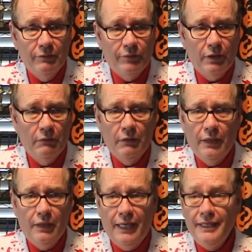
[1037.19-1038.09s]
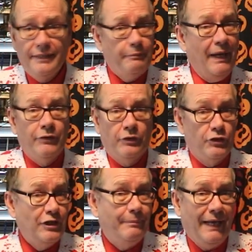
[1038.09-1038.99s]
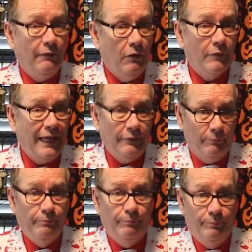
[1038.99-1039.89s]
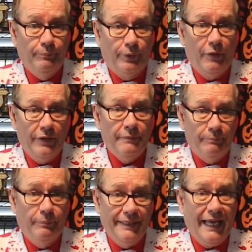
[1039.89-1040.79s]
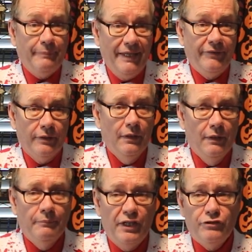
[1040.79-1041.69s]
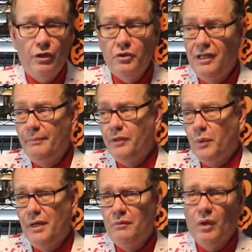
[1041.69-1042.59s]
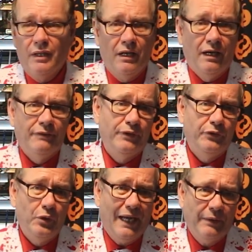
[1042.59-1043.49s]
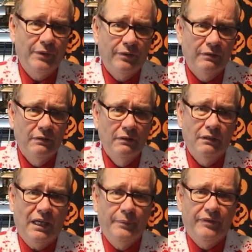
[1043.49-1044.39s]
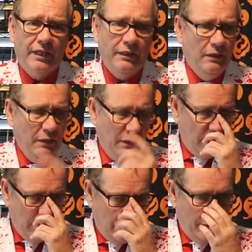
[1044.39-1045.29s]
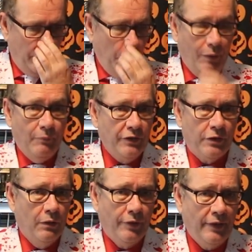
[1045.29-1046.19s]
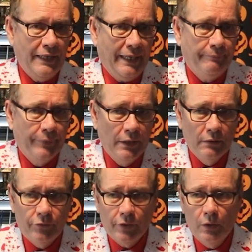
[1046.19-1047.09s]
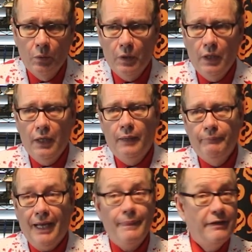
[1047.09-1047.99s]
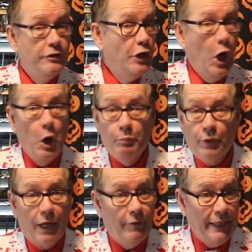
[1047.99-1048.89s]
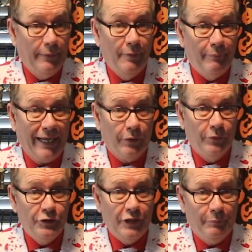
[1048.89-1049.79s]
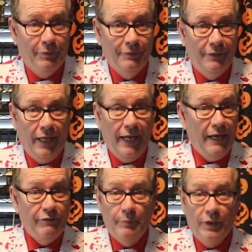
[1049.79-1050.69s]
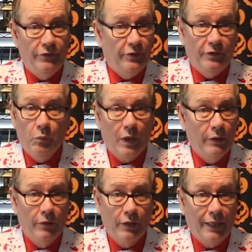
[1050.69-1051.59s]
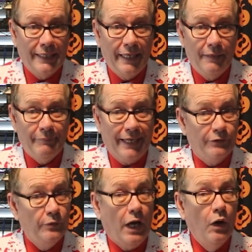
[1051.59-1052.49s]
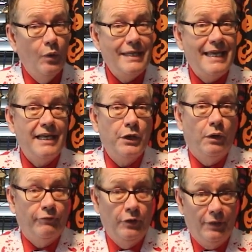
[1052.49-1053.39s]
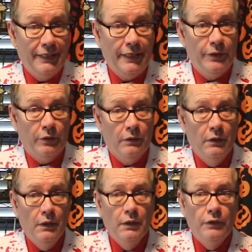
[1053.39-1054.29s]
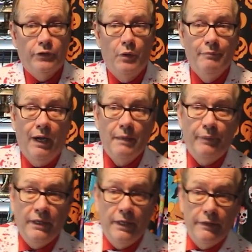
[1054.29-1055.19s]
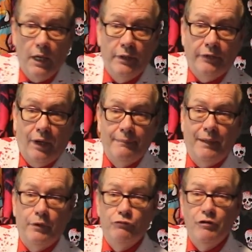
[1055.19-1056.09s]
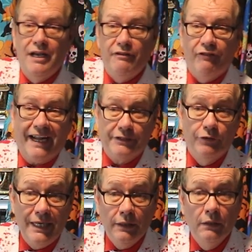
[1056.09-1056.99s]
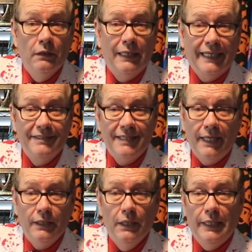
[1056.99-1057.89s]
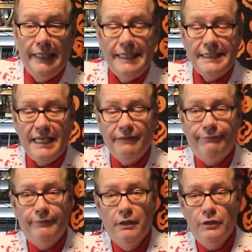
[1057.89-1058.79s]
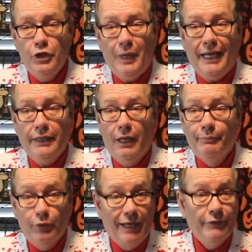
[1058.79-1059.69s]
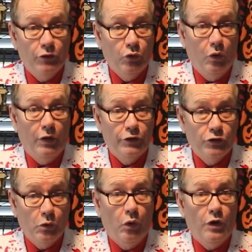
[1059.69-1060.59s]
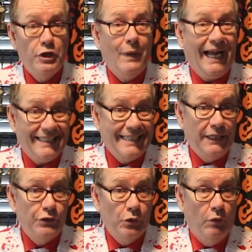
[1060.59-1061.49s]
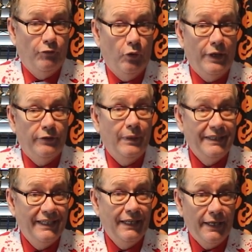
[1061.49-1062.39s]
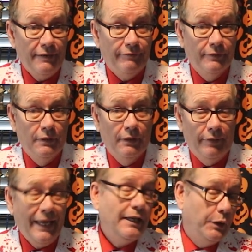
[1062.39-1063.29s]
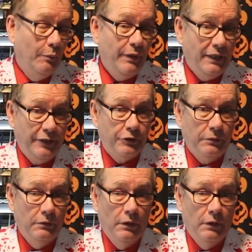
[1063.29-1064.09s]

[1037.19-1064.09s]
So, uh, and it depends on the ship how long that priority gap is, but it's usually between one and a half and two hours, I would say, uh, not much longer than that. So, um, and there's no priority coming back on the ship. Everybody's just in one long line getting back. So it's only getting off, not getting on. So in my opinion, the only time that would really factor in, like I said, is if you had a private tour ashore, you had to get ashore for it so it didn't leave. Then it could be an issue.